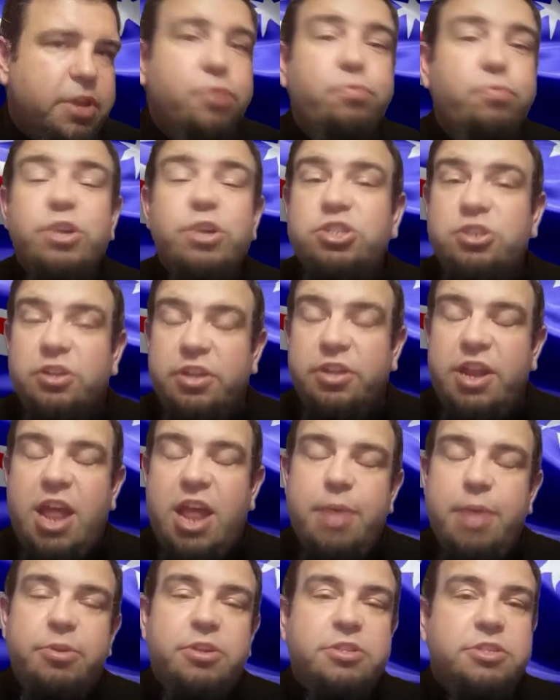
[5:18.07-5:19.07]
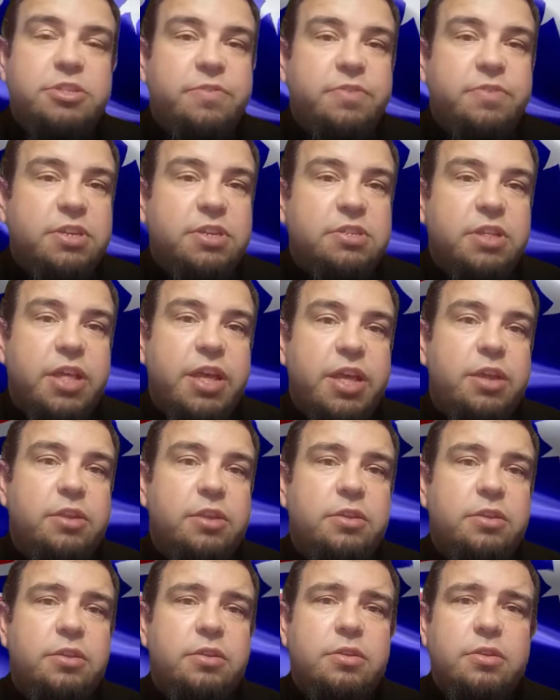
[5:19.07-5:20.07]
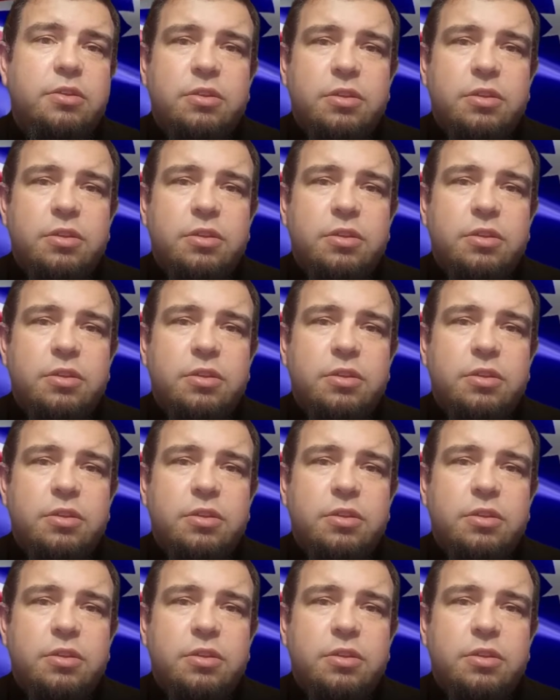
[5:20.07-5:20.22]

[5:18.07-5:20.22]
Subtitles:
original inhabitants of this land